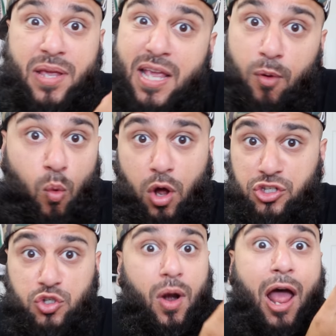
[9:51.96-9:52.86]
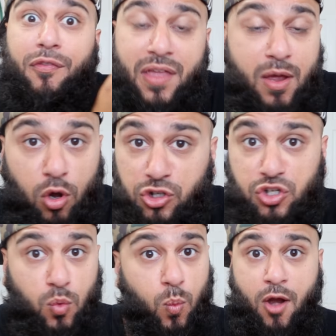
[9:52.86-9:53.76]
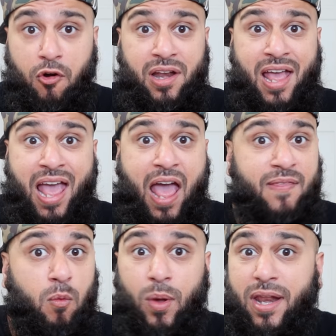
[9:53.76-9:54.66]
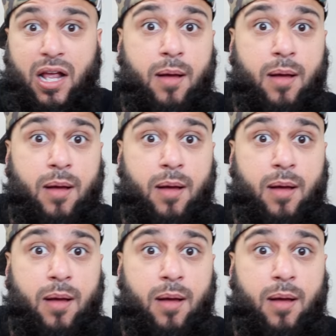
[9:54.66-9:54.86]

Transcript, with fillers: people want you or how they want you to wear it. And then when it